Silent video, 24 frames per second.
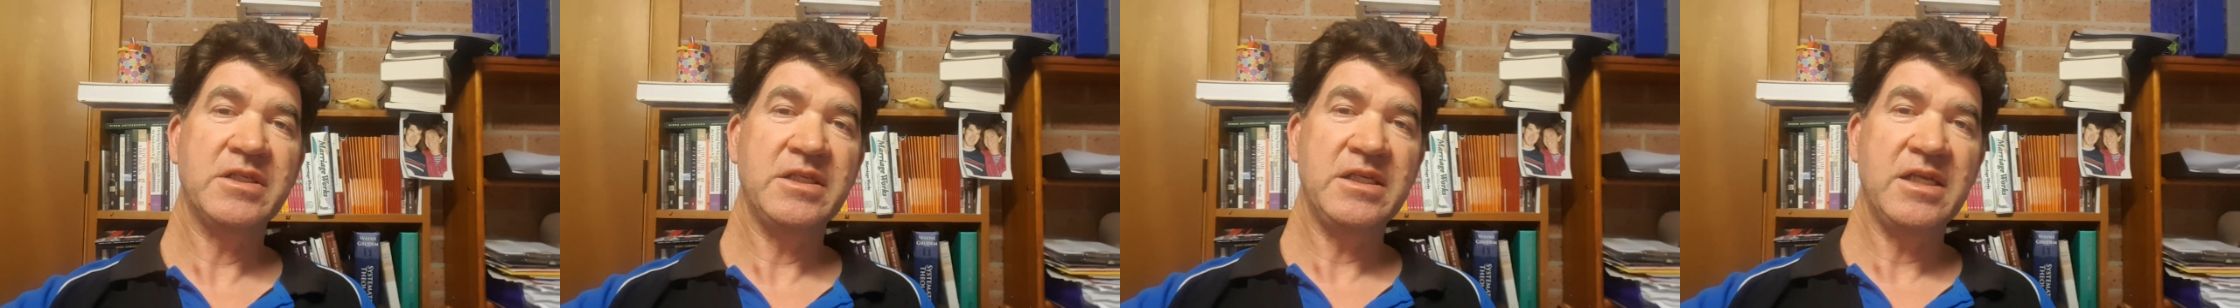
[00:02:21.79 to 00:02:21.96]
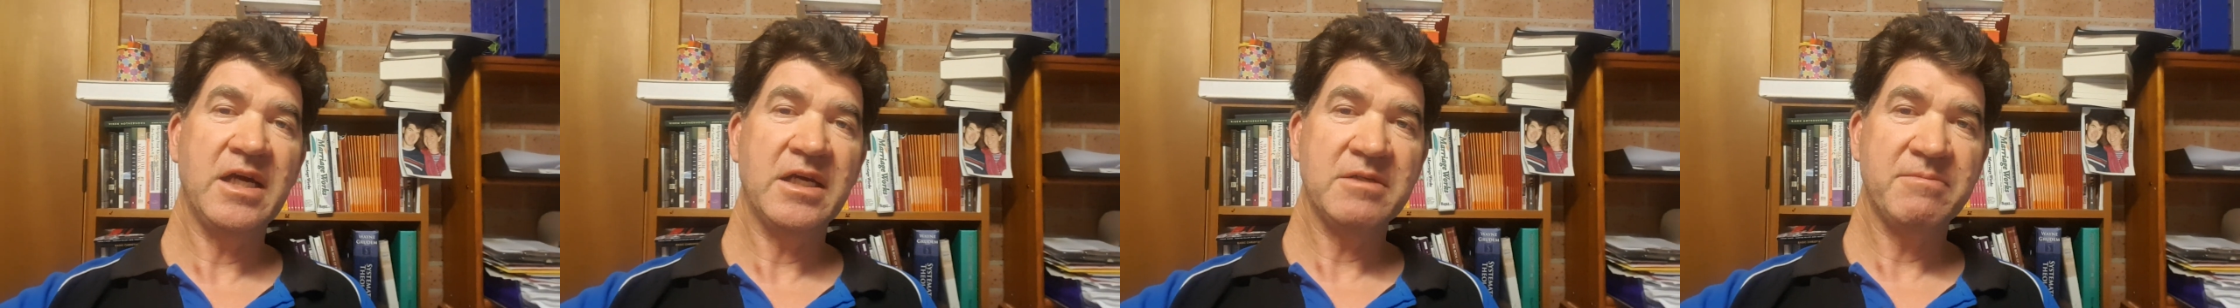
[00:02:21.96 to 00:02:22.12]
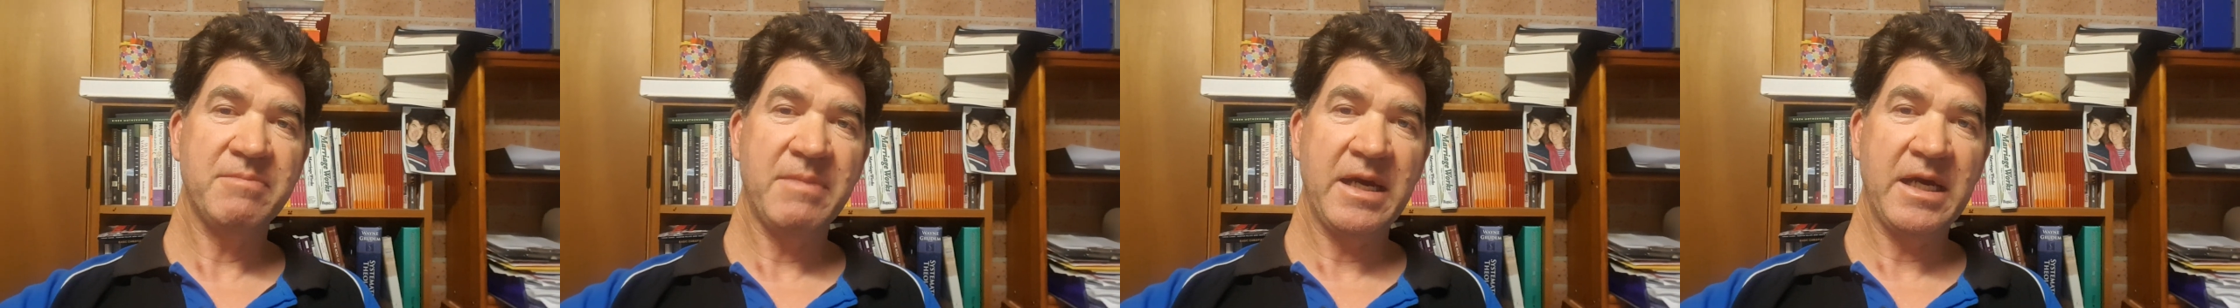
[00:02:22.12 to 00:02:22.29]
he
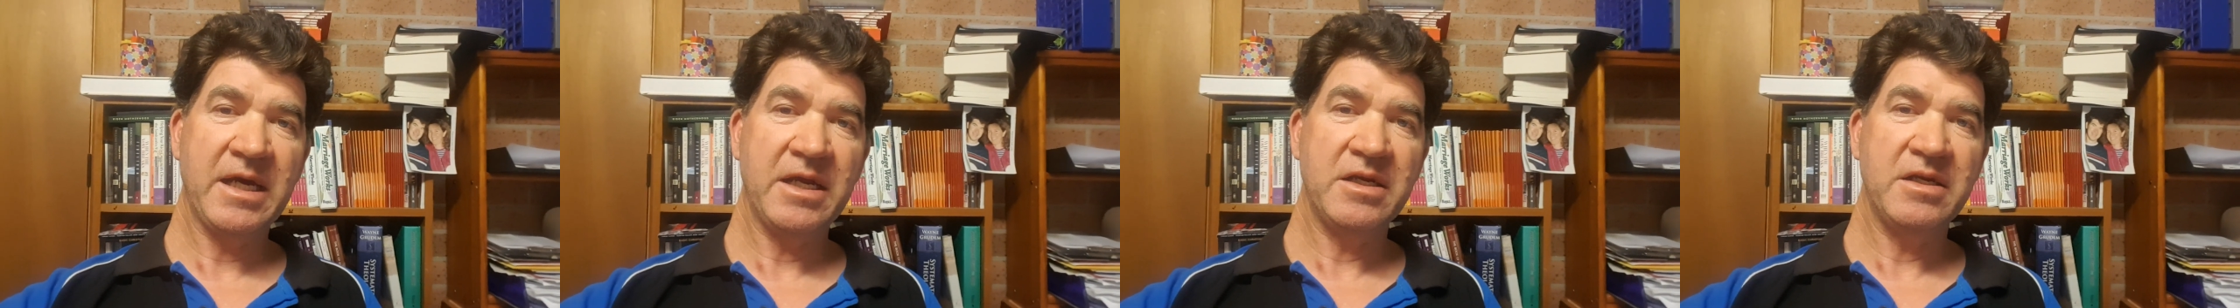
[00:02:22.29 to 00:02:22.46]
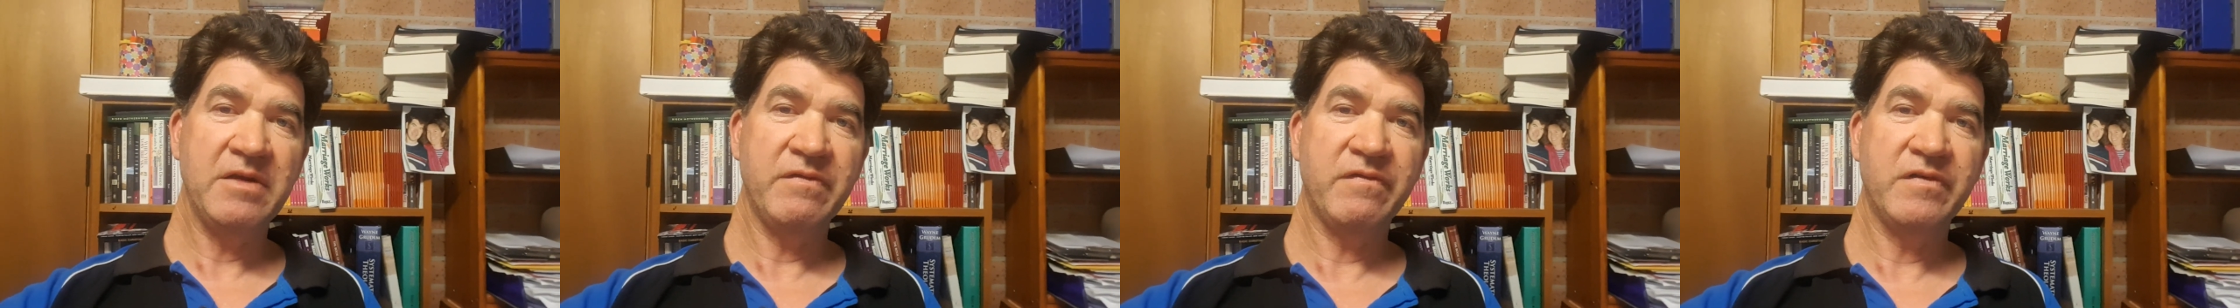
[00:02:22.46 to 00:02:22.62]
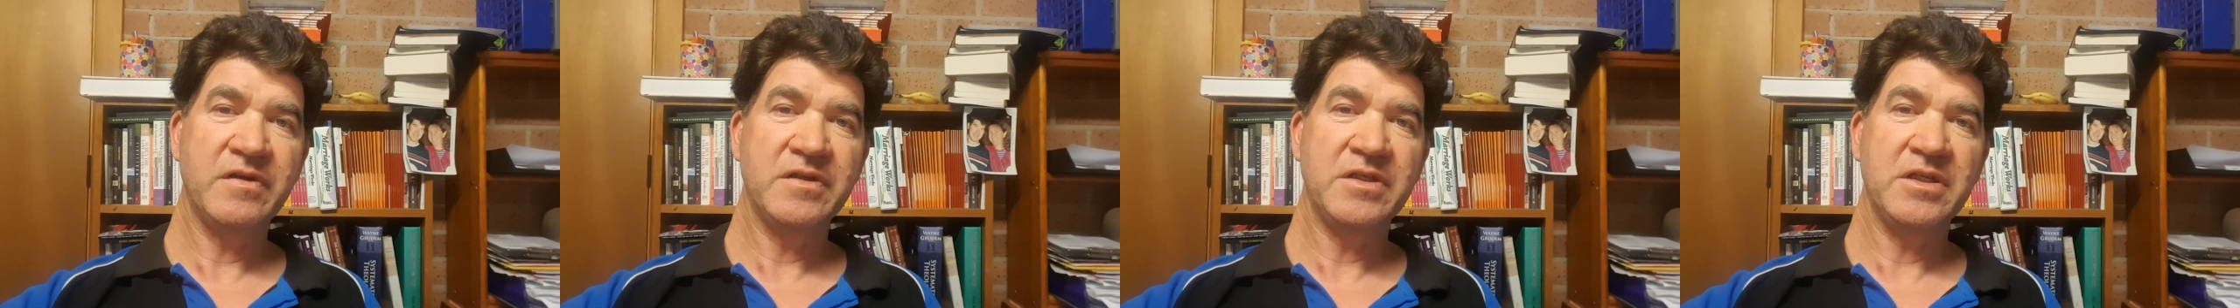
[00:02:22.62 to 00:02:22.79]
does make a
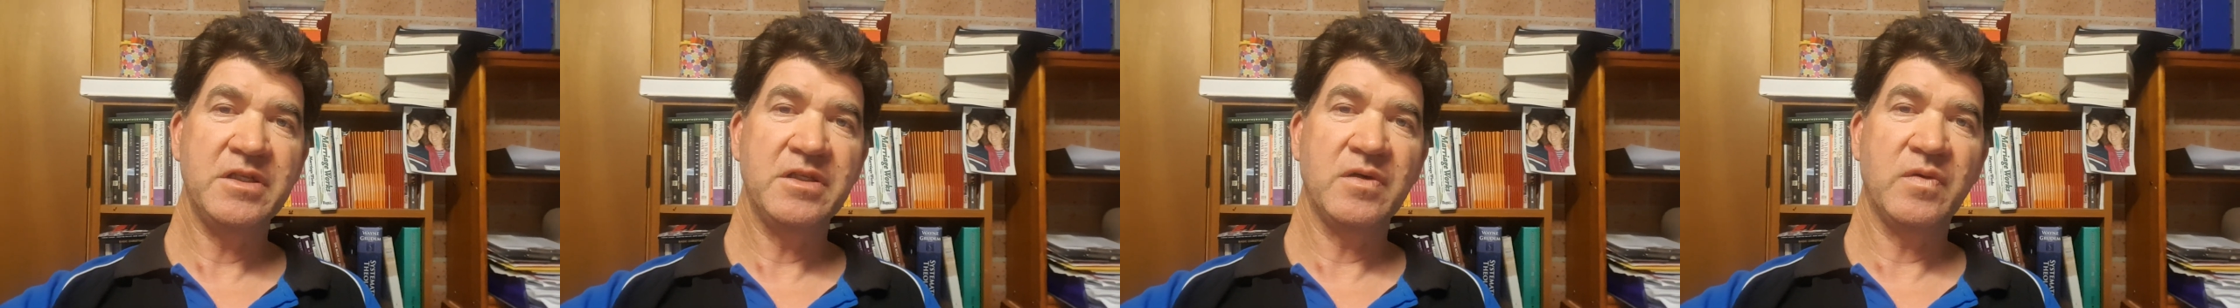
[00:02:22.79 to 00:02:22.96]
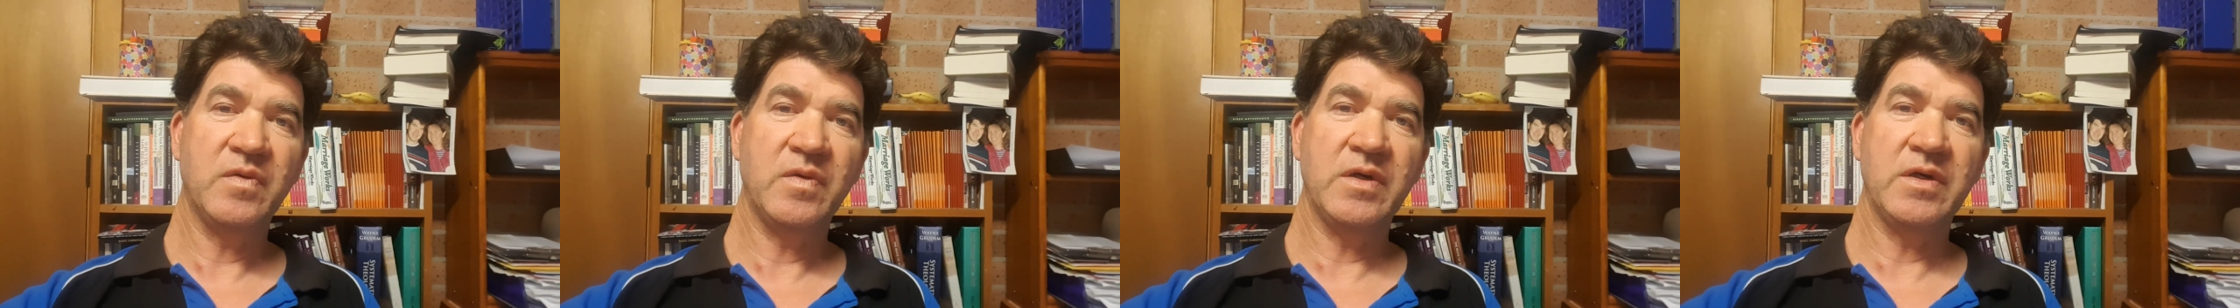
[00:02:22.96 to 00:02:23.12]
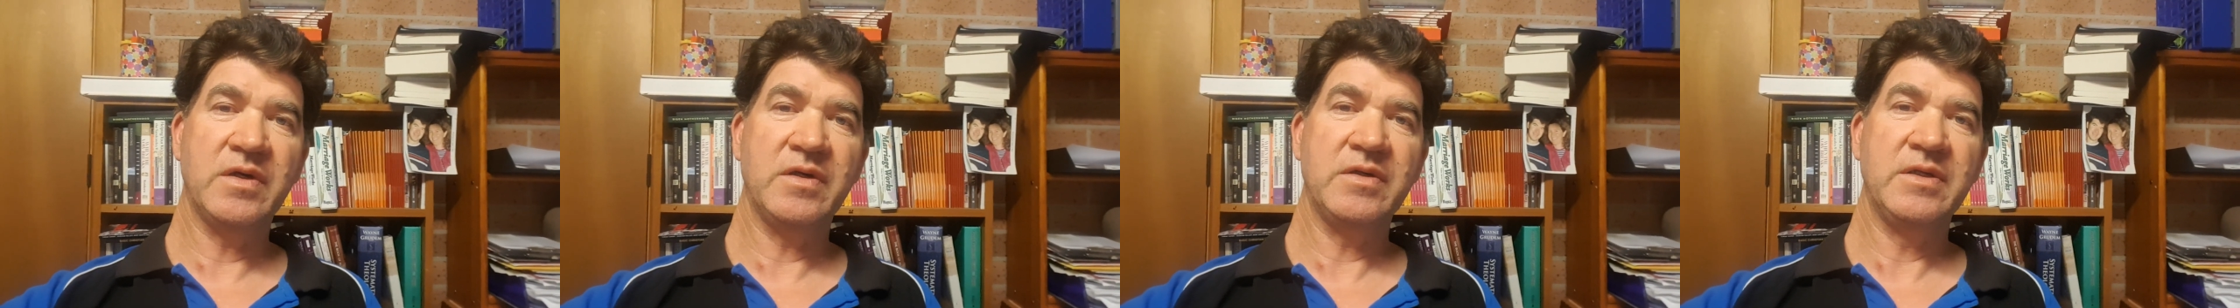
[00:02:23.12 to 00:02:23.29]
difference in the
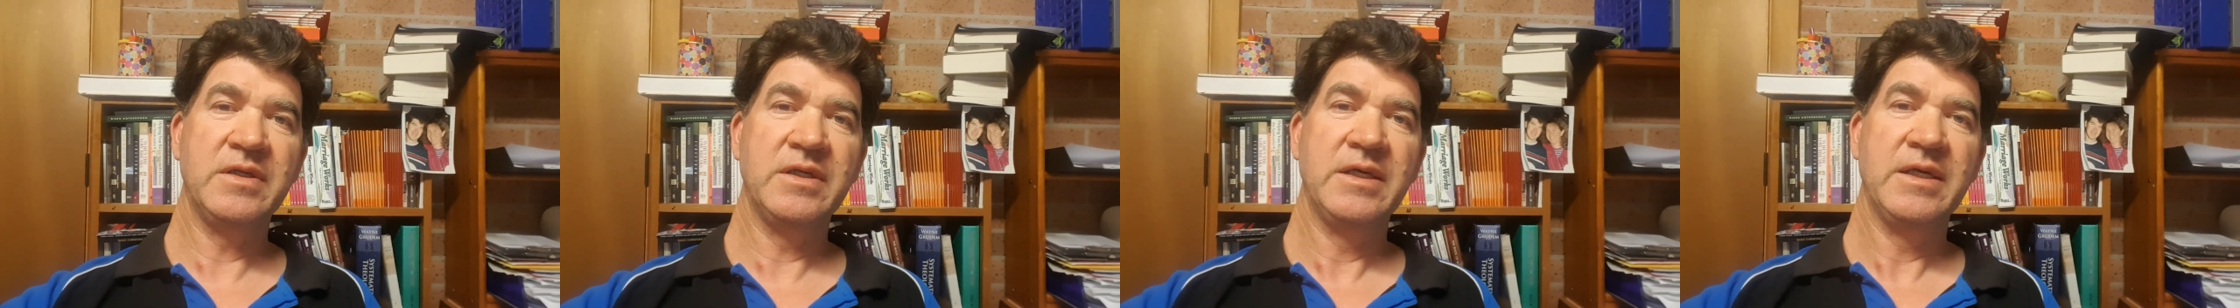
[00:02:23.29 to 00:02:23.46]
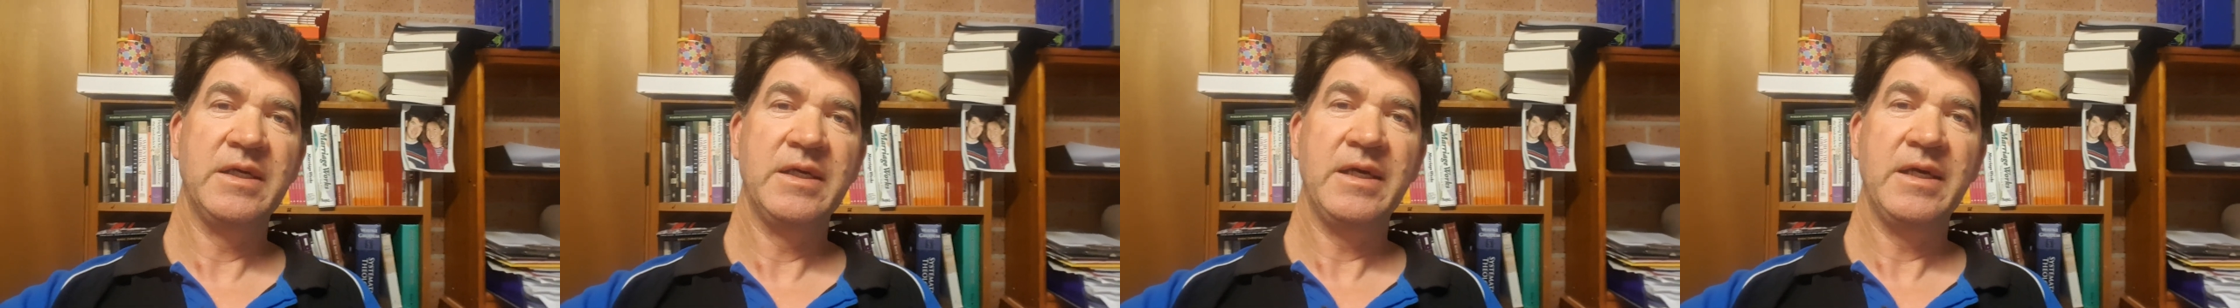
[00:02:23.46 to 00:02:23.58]
world